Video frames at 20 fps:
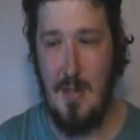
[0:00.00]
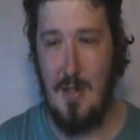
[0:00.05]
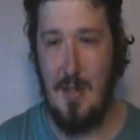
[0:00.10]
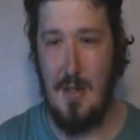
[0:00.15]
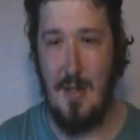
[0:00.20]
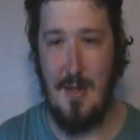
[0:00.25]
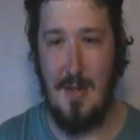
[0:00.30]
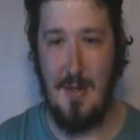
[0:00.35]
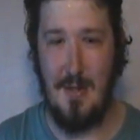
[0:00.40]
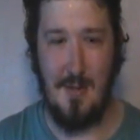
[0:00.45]

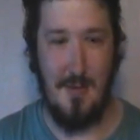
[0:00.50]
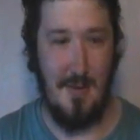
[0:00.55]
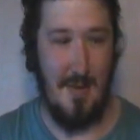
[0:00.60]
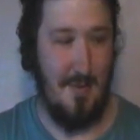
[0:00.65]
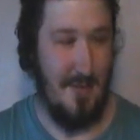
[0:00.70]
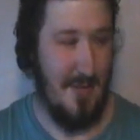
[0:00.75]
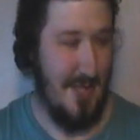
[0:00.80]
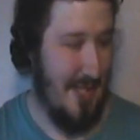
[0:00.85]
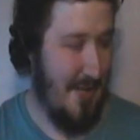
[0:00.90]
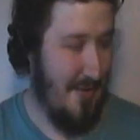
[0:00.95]
So we'll
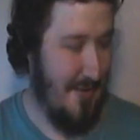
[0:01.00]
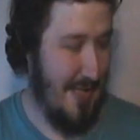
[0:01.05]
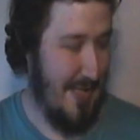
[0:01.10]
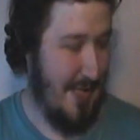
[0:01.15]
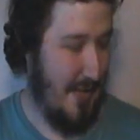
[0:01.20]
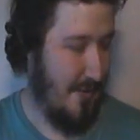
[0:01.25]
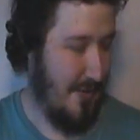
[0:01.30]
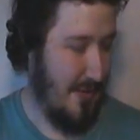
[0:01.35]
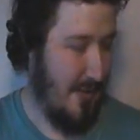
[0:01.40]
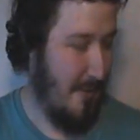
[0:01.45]
have to see how
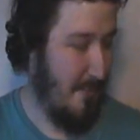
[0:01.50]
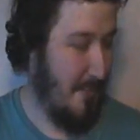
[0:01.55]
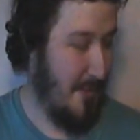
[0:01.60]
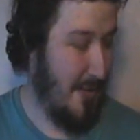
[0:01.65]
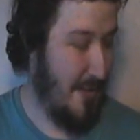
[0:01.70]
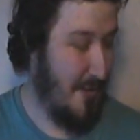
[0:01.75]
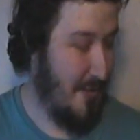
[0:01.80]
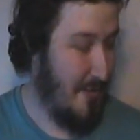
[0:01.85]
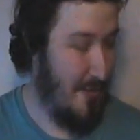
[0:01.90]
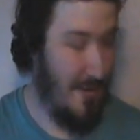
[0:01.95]
that goes out. But
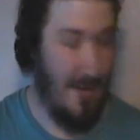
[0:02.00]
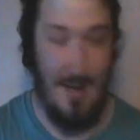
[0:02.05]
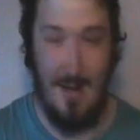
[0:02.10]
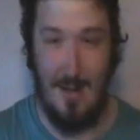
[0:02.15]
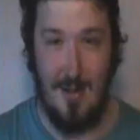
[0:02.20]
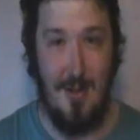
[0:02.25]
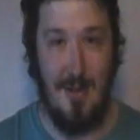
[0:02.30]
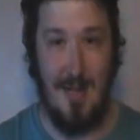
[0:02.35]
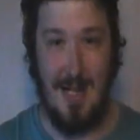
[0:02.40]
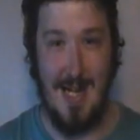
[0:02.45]
I thought
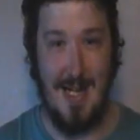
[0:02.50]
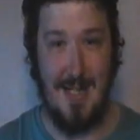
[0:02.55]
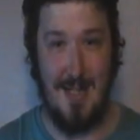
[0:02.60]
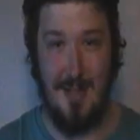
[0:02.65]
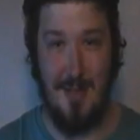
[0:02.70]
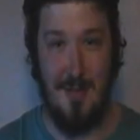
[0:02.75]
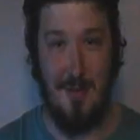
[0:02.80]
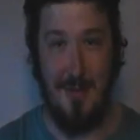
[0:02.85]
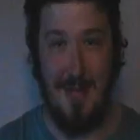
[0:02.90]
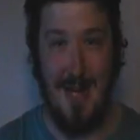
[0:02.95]
I've got to get a
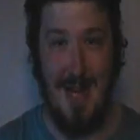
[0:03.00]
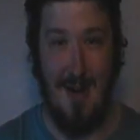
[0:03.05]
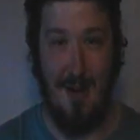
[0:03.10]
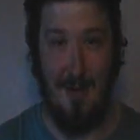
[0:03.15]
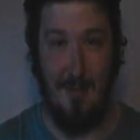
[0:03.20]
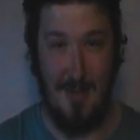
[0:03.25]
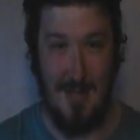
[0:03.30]
Toad now,